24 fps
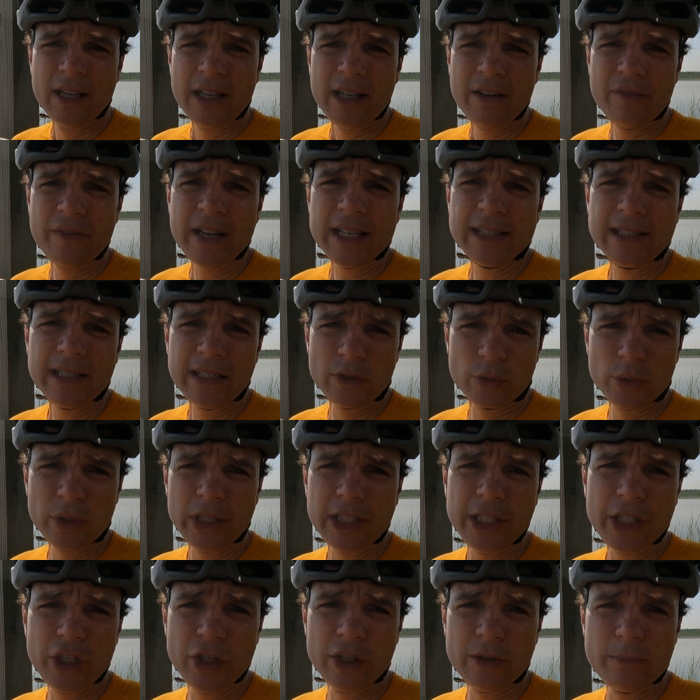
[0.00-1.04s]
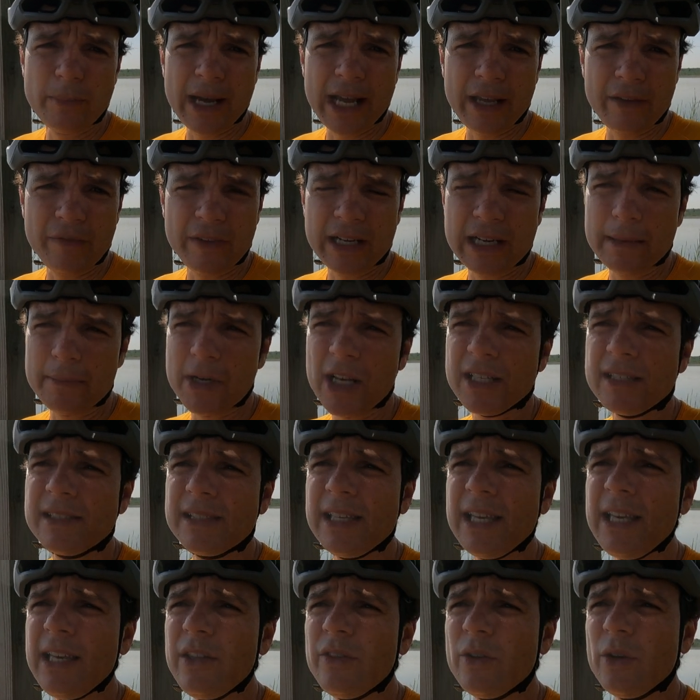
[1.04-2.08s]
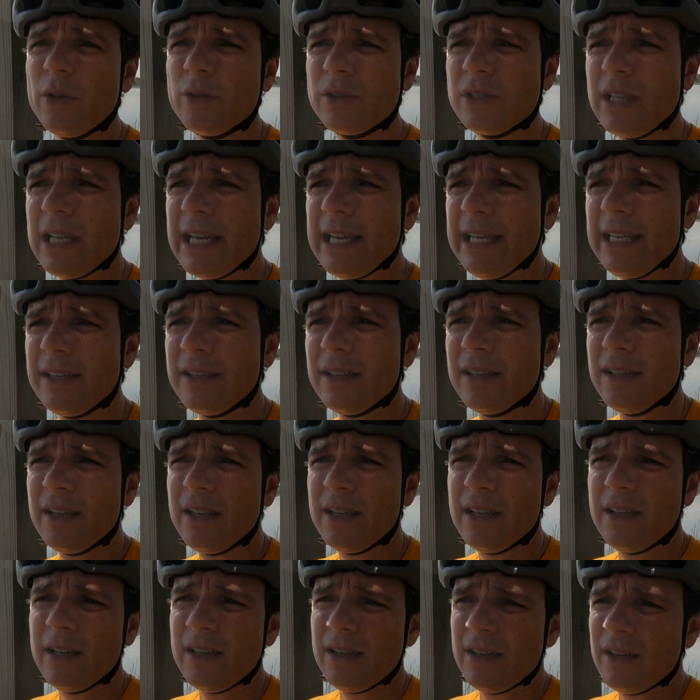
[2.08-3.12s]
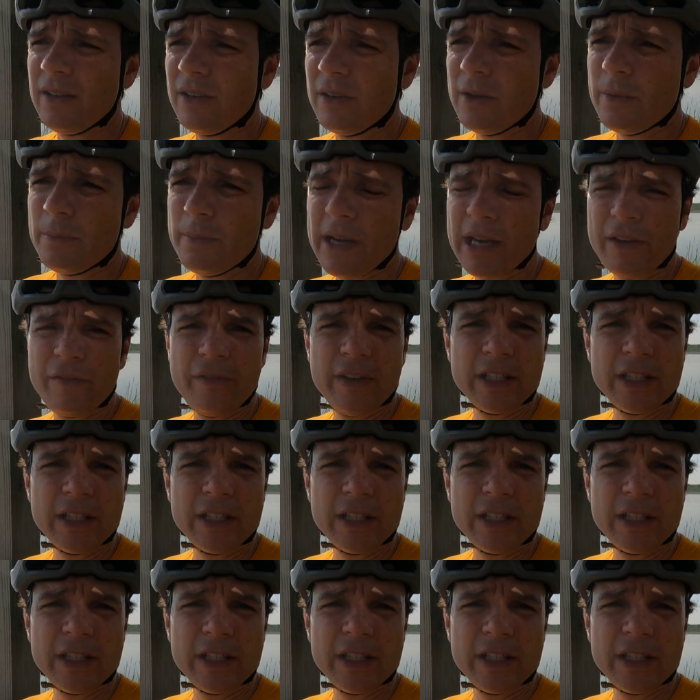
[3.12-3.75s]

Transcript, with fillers: invest in a really good bike fit. I'm not saying those like bike